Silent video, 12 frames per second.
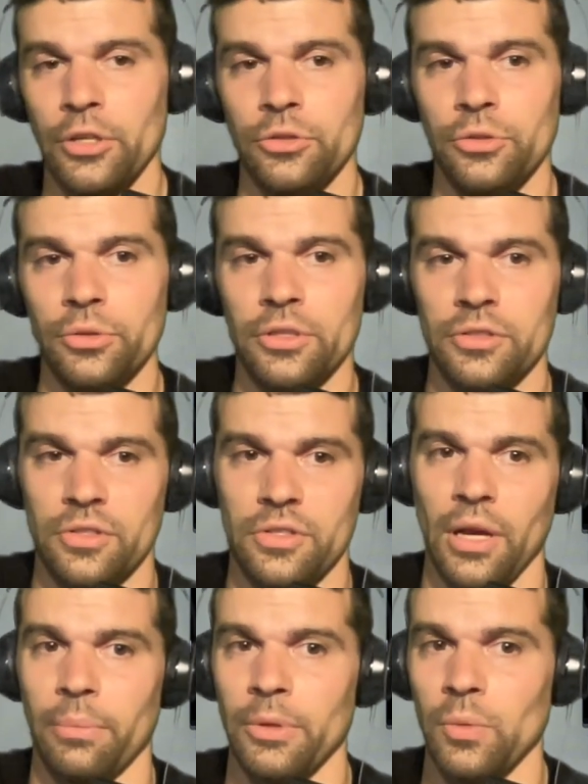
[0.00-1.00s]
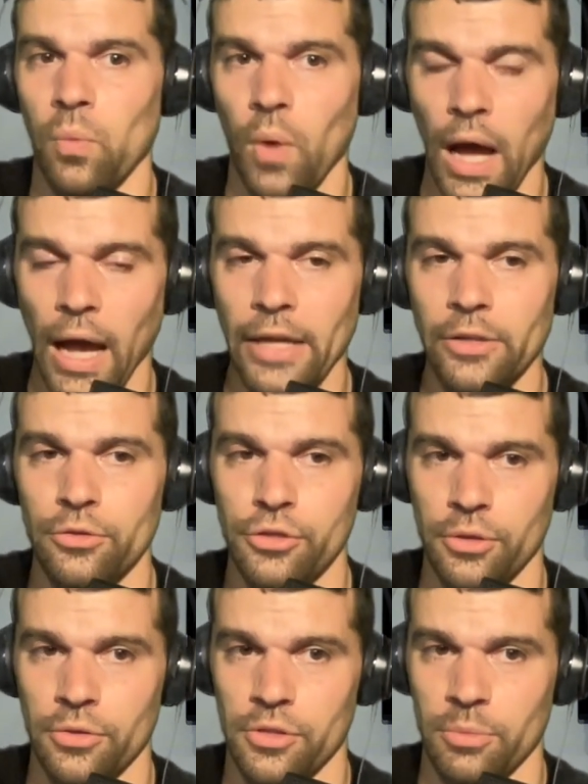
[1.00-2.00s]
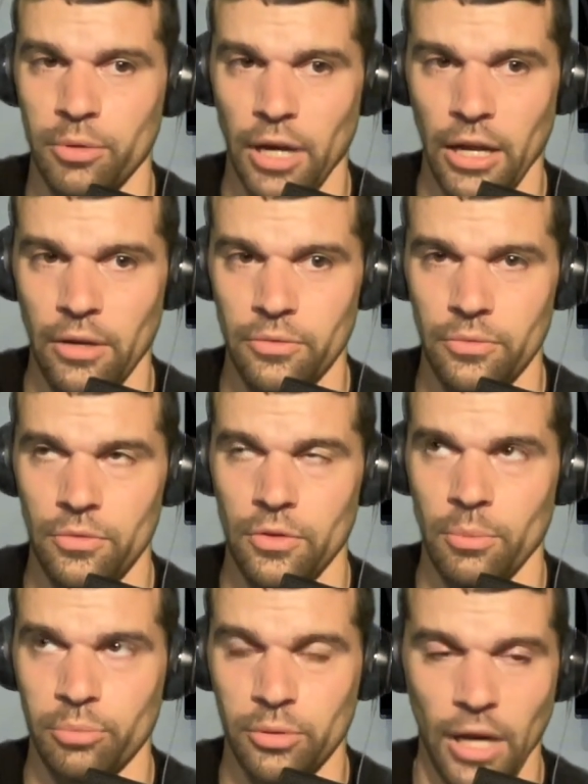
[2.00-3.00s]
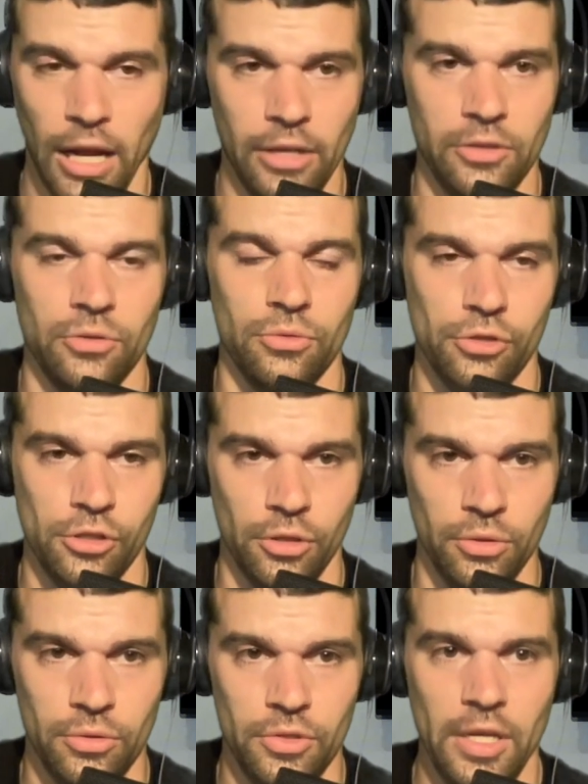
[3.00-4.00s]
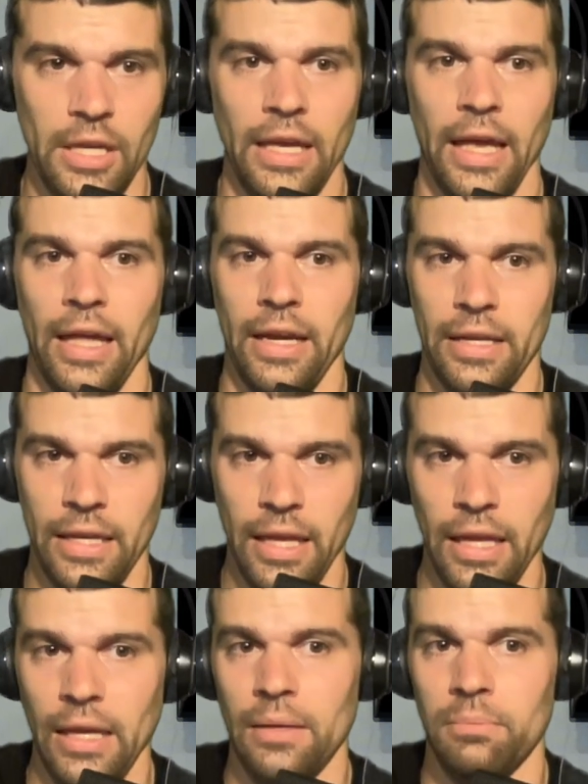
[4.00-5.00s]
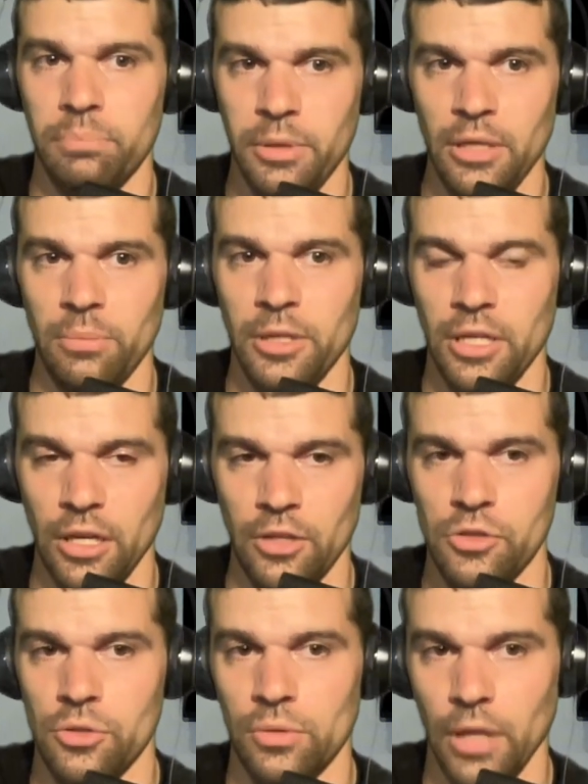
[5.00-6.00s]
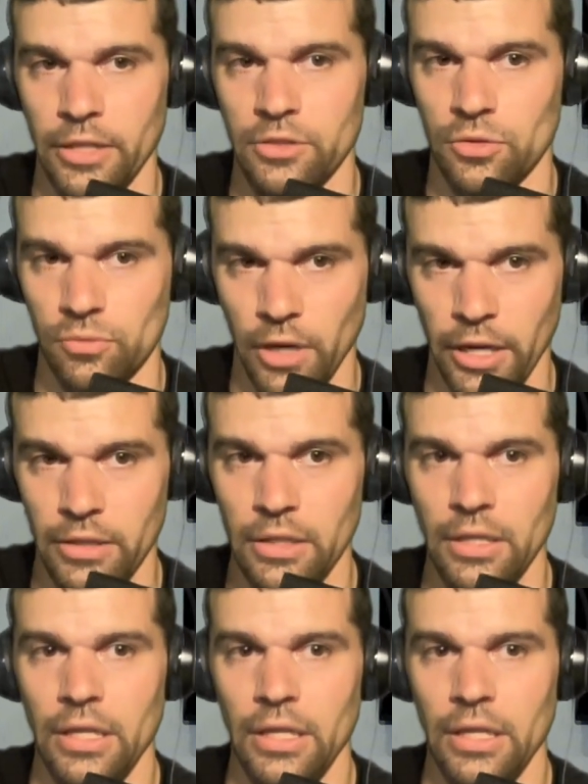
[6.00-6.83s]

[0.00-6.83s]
you need to tell me why you chose the pro- the product you chose, and it can't be because you like to write.